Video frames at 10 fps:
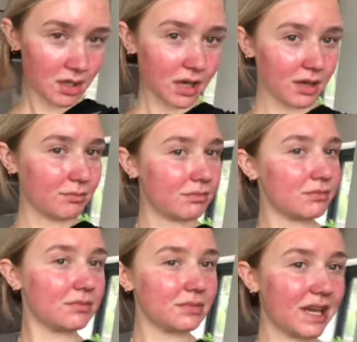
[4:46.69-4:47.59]
Um,
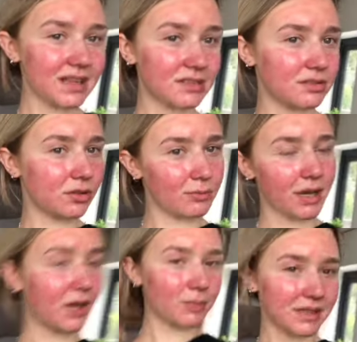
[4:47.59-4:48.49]
let's not
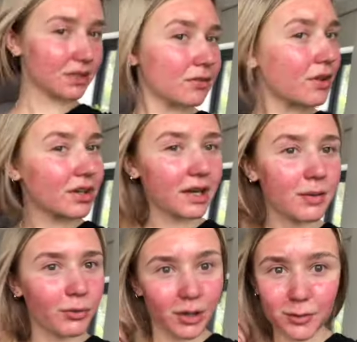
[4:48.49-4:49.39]
make myself look like a
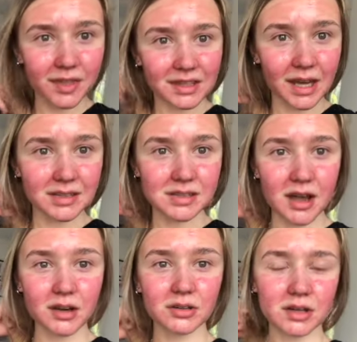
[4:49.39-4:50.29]
boy with this
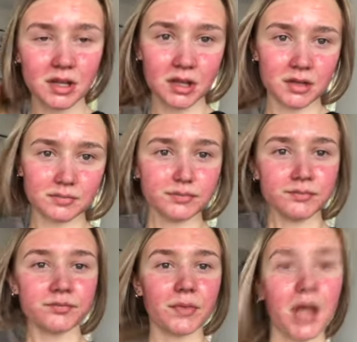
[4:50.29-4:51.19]
hairstyle.
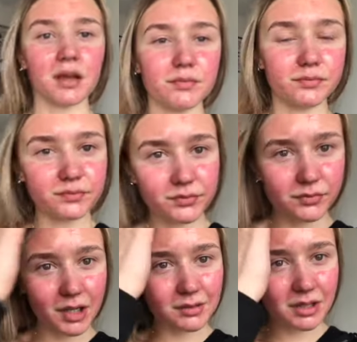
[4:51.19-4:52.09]
Um,
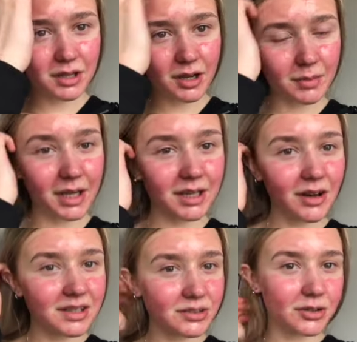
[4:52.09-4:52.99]
I'm going to go make an
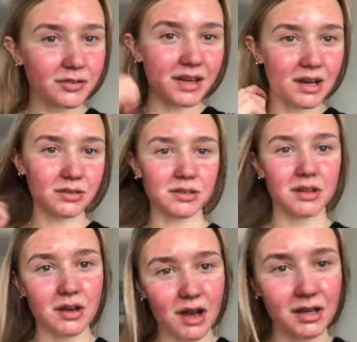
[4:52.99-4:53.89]
iced coffee now so
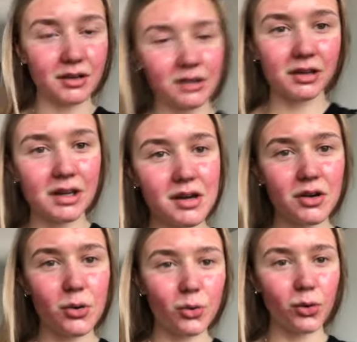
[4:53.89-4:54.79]
that I don't look like a
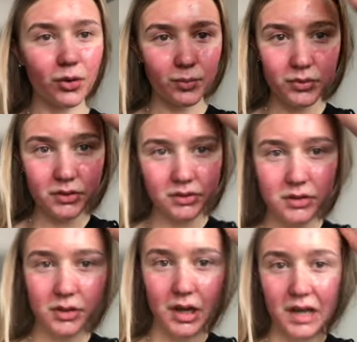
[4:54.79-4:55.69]
corpse
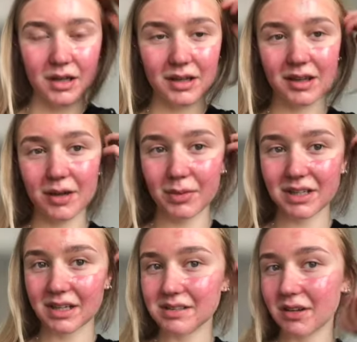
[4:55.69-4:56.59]
and I can get my
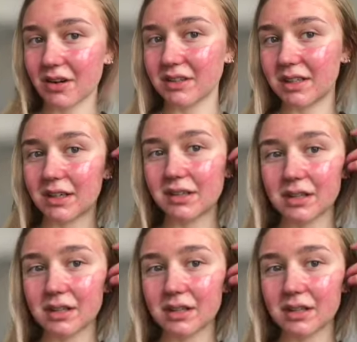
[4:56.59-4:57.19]
day started.